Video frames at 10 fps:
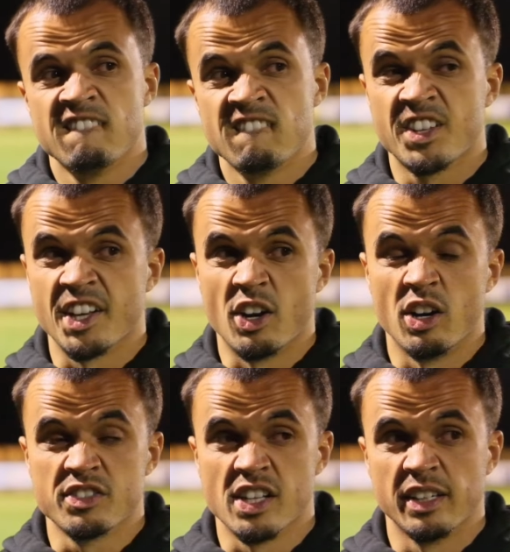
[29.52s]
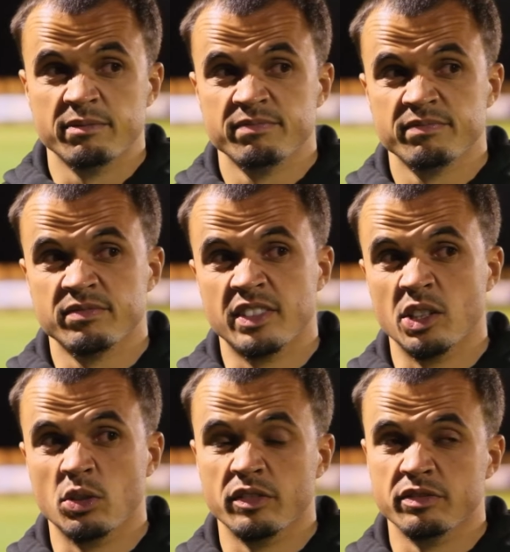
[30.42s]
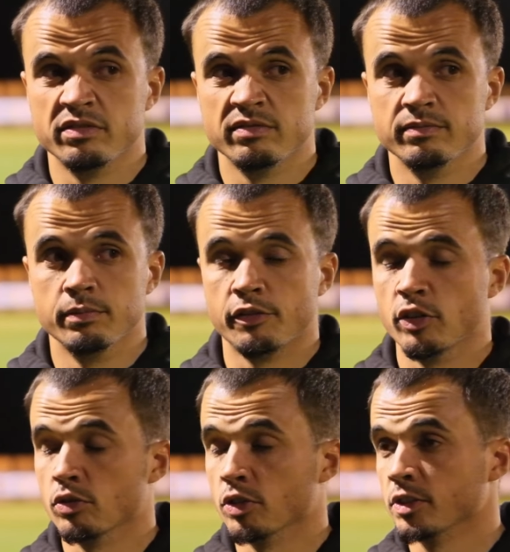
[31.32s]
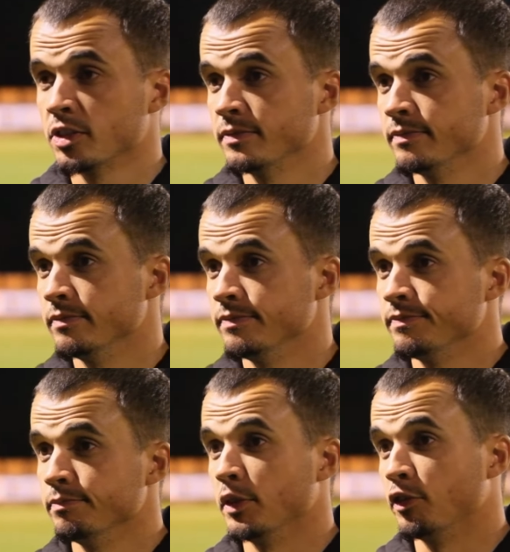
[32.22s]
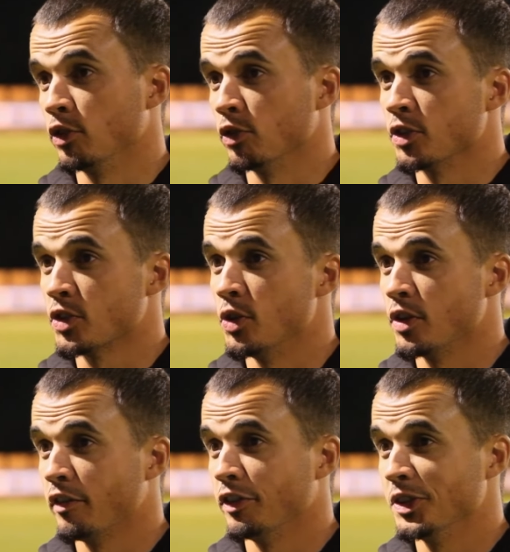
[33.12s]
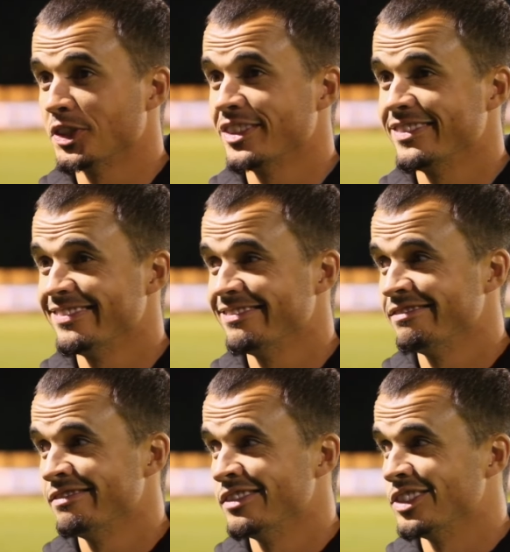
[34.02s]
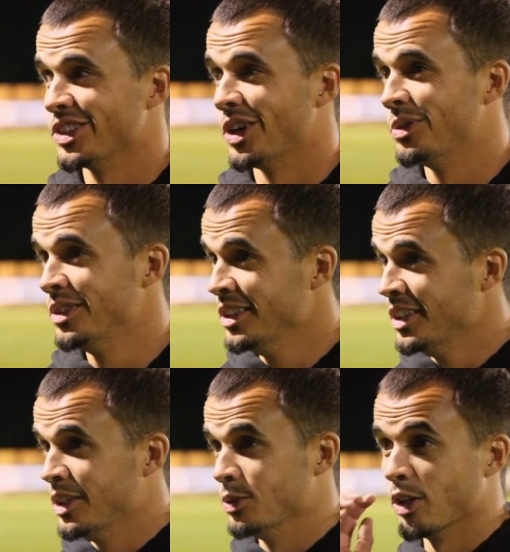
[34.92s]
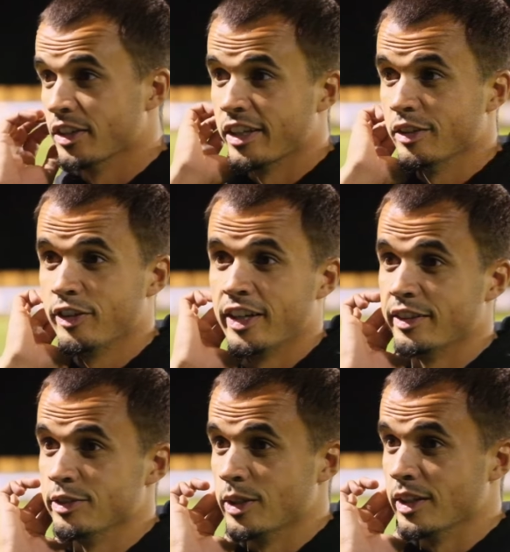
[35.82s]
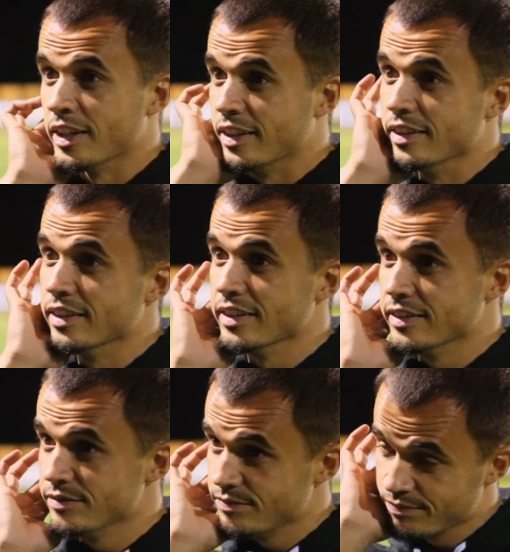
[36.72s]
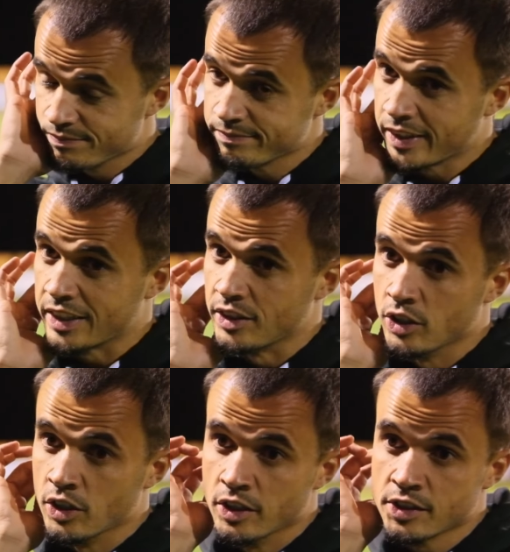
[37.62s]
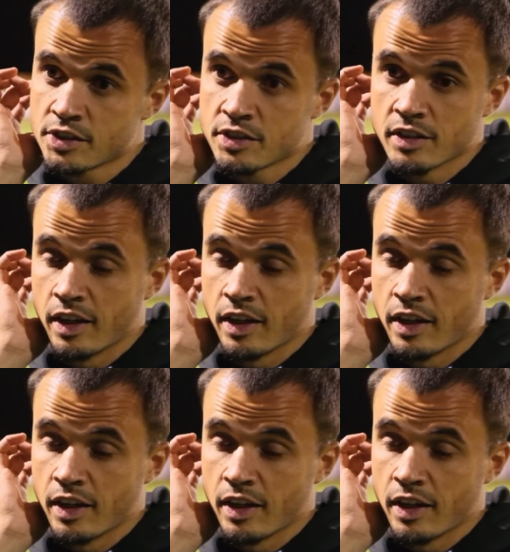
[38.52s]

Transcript: Said at half time, deal with midfield runners. Midfield runners scored their first. So we're identifying everywhere that they can hurt us.